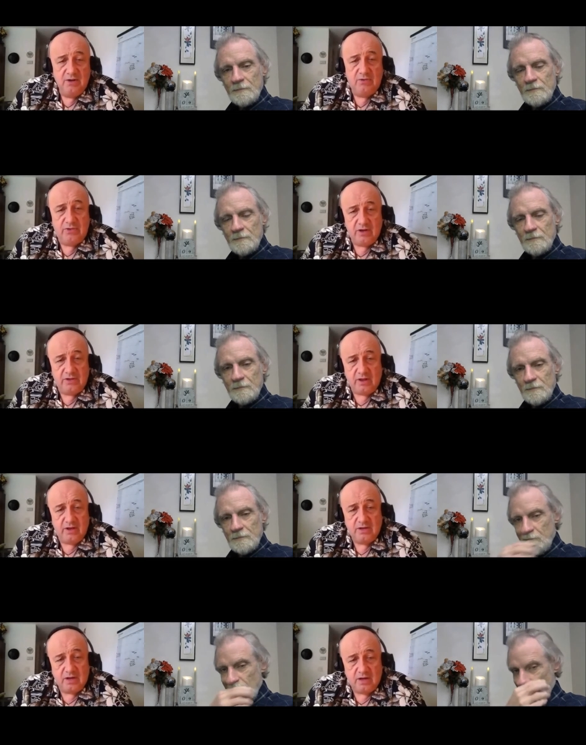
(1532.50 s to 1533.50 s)
Speaker 1: you think
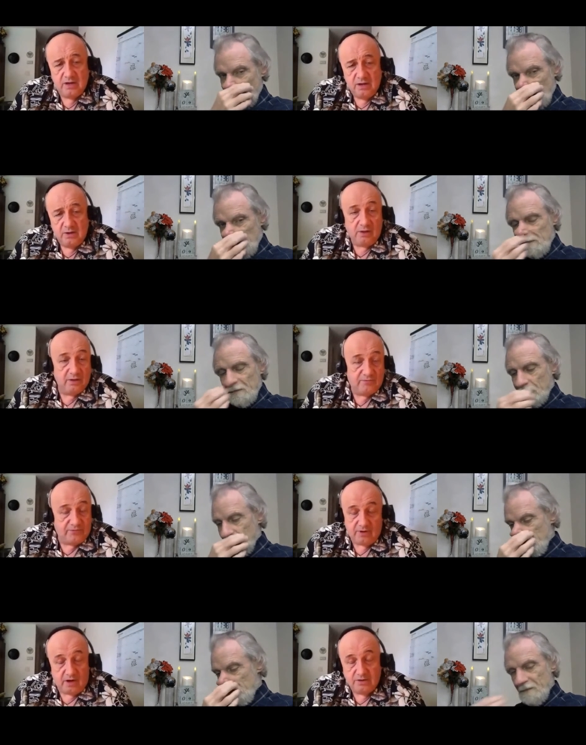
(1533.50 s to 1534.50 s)
that uh, well,
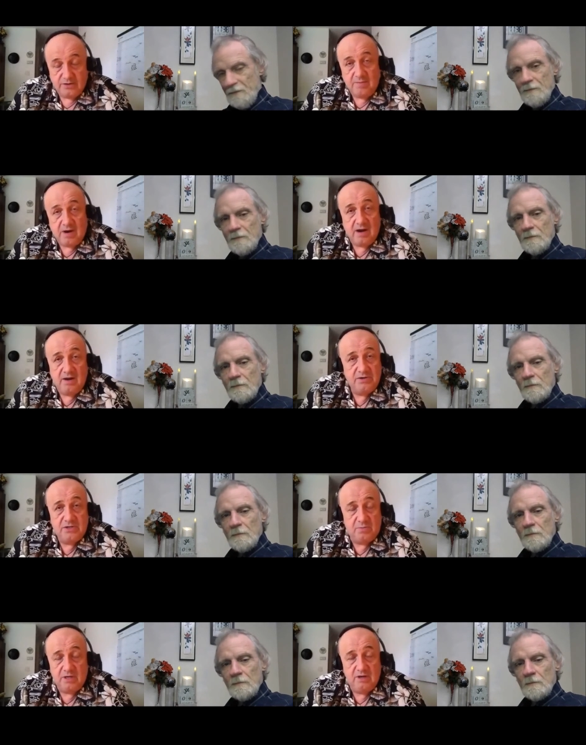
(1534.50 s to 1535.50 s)
for a long time I used
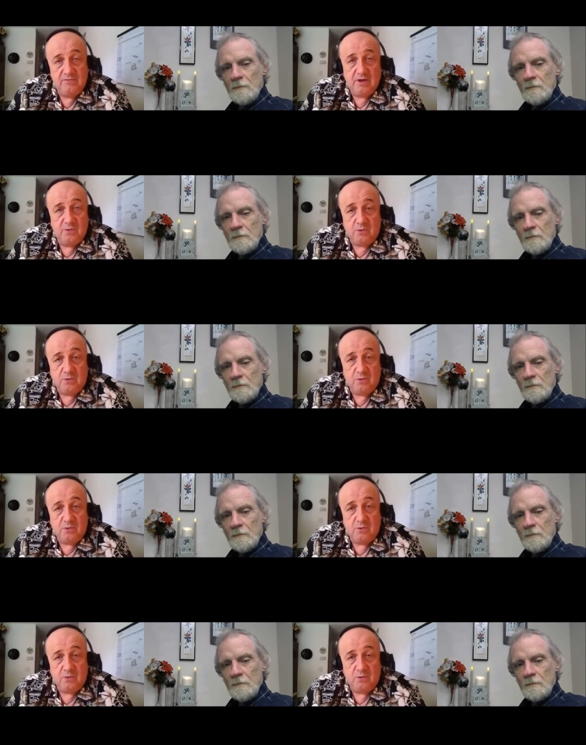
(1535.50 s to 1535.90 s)
to believe that